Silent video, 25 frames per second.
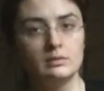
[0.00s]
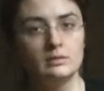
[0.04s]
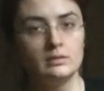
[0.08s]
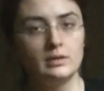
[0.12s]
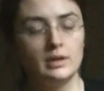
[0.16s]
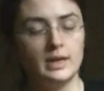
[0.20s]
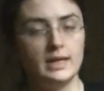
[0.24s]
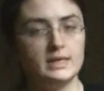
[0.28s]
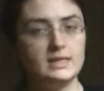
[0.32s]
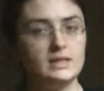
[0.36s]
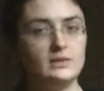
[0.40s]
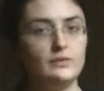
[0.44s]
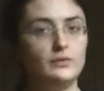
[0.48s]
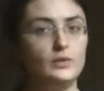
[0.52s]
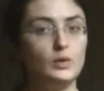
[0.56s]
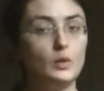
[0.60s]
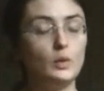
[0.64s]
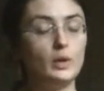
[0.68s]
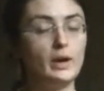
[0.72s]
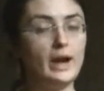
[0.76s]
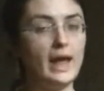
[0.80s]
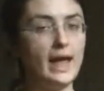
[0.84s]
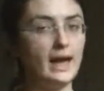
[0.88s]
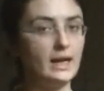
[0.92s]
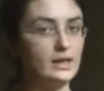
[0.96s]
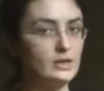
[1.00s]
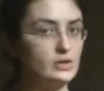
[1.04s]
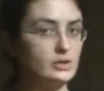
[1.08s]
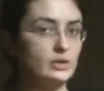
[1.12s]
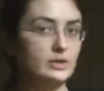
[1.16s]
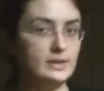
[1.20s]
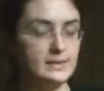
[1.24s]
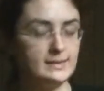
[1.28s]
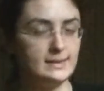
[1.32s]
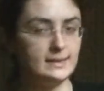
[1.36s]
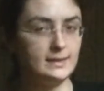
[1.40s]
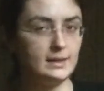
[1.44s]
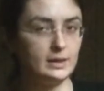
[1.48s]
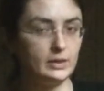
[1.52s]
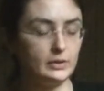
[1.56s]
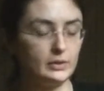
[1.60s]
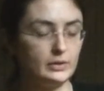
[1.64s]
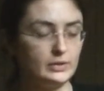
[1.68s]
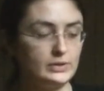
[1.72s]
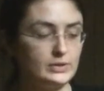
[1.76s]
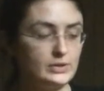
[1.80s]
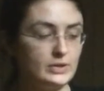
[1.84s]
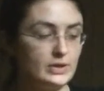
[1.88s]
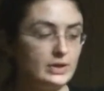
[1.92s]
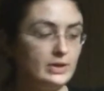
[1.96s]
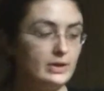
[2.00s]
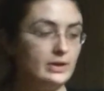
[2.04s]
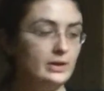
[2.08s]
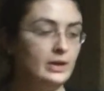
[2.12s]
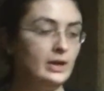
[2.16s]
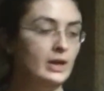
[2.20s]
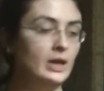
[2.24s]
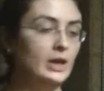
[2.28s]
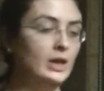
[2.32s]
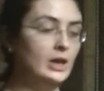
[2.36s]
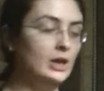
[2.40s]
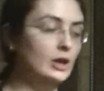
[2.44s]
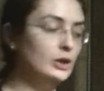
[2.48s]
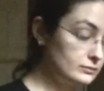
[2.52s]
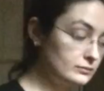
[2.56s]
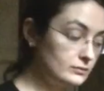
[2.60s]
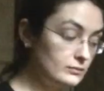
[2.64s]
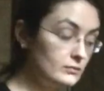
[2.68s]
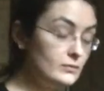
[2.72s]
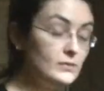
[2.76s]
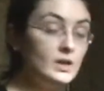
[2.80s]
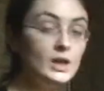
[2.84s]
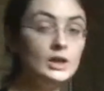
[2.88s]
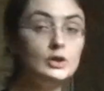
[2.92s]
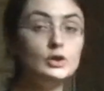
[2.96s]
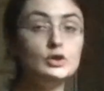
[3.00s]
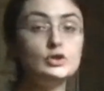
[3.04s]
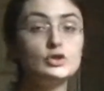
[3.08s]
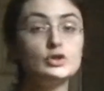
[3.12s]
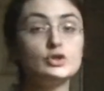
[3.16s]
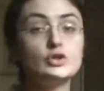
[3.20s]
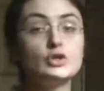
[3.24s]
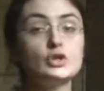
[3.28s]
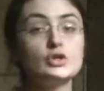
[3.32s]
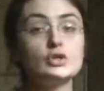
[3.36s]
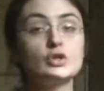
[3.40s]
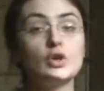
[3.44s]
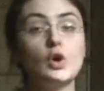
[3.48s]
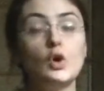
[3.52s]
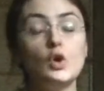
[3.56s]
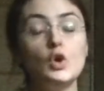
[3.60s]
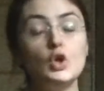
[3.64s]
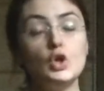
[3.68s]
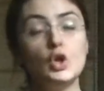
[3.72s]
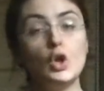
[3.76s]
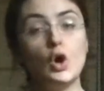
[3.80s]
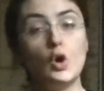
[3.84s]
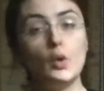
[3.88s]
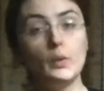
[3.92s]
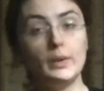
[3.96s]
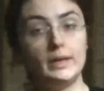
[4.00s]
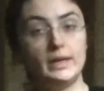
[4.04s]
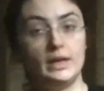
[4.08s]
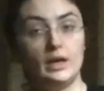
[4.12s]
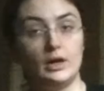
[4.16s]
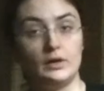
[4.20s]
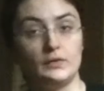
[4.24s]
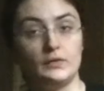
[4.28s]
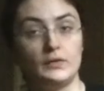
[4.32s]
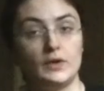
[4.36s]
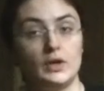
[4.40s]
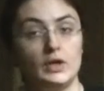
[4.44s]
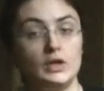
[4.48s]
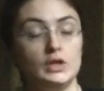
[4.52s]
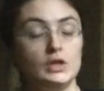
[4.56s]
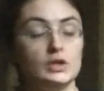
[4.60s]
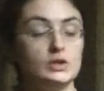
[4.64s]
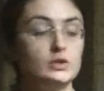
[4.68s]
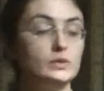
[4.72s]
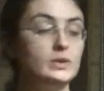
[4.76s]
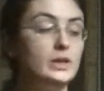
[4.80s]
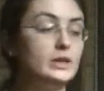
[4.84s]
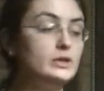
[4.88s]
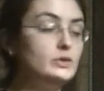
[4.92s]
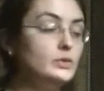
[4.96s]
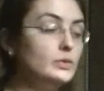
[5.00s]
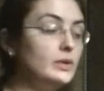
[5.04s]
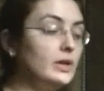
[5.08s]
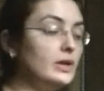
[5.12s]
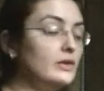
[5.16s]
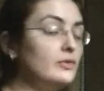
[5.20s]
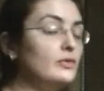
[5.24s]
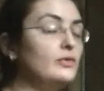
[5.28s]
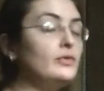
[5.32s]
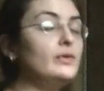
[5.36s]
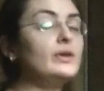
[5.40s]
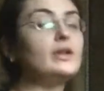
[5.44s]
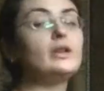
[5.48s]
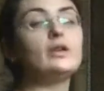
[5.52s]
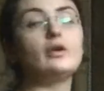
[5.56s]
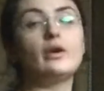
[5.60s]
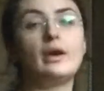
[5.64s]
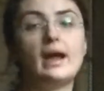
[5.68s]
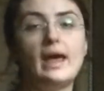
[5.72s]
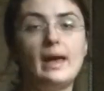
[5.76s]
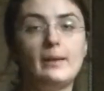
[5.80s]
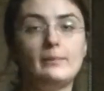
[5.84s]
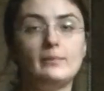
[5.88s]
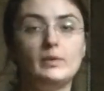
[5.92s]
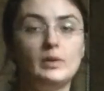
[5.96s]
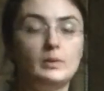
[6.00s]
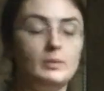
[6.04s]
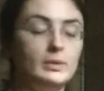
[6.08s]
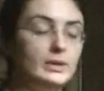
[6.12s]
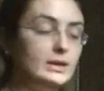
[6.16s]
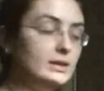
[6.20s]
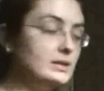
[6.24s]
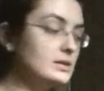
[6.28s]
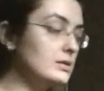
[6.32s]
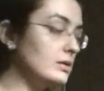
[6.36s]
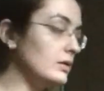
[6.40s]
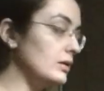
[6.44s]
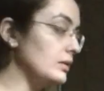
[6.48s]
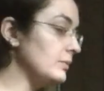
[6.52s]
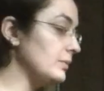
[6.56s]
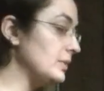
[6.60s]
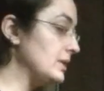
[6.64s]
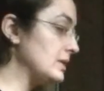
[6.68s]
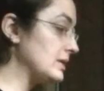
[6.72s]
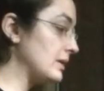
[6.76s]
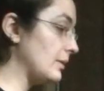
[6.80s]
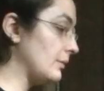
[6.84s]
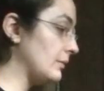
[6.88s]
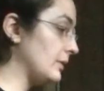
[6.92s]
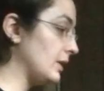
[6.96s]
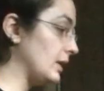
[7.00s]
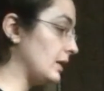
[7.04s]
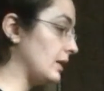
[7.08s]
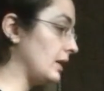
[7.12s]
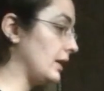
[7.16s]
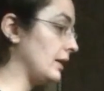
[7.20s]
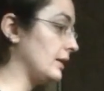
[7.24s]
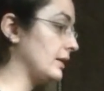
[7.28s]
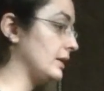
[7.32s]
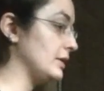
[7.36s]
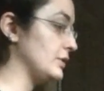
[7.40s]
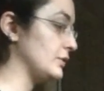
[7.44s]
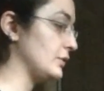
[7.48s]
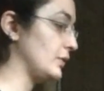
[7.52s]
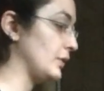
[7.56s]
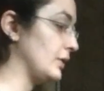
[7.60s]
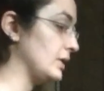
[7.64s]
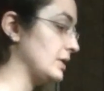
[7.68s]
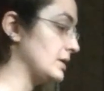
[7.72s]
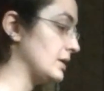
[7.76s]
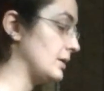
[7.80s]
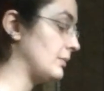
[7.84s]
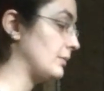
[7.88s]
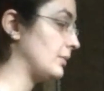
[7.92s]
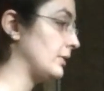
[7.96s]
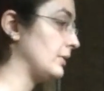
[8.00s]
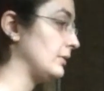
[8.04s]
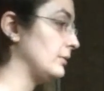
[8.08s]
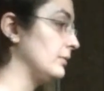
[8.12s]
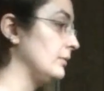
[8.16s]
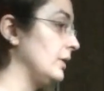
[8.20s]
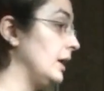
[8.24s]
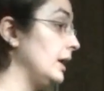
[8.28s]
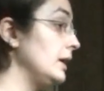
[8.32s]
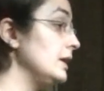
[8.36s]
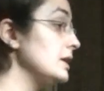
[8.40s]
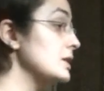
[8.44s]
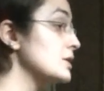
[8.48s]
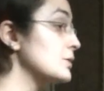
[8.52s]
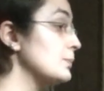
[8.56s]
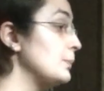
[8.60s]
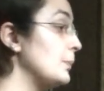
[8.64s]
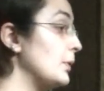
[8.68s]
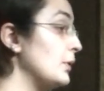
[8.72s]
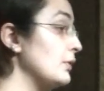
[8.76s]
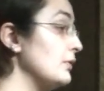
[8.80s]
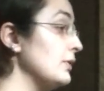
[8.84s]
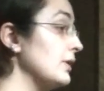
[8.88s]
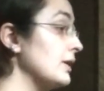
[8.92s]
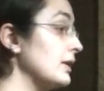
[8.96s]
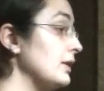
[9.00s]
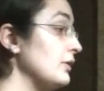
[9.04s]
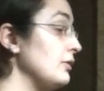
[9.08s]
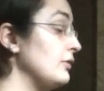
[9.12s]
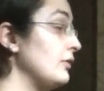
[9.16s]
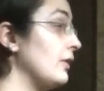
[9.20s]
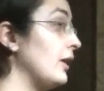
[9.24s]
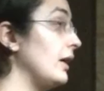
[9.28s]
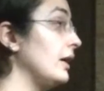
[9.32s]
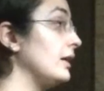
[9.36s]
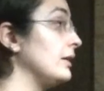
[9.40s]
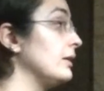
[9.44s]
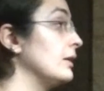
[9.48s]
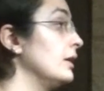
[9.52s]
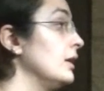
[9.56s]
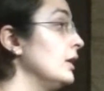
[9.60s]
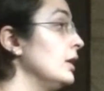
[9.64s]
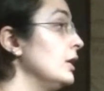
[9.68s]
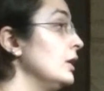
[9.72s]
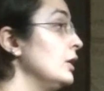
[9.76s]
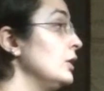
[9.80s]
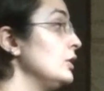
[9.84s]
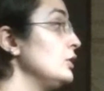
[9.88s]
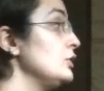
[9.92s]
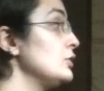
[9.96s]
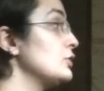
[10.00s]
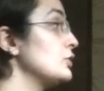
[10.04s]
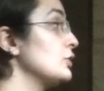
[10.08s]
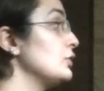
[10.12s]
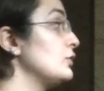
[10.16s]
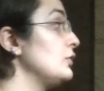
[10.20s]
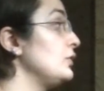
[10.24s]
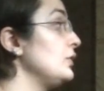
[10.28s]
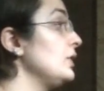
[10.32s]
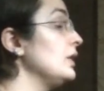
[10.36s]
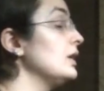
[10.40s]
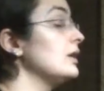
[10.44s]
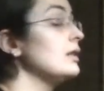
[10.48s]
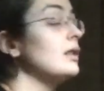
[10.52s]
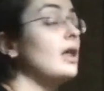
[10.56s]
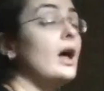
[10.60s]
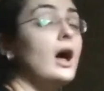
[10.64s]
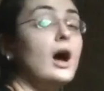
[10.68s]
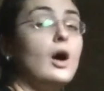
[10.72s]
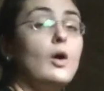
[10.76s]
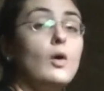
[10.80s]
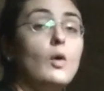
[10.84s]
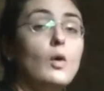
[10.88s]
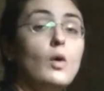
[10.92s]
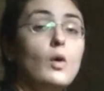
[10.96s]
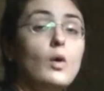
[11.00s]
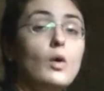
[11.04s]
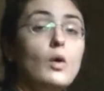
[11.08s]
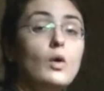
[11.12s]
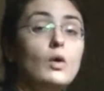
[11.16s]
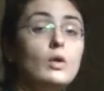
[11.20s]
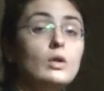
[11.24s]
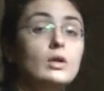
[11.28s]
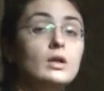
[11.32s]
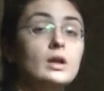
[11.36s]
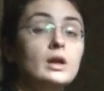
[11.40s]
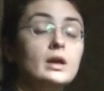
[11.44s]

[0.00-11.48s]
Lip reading: as if you were actually sitting on a chair. You should just go low enough so that you can feel your abdomen. It's going to be something like this, for example. And it's perfectly fine. You should feel how all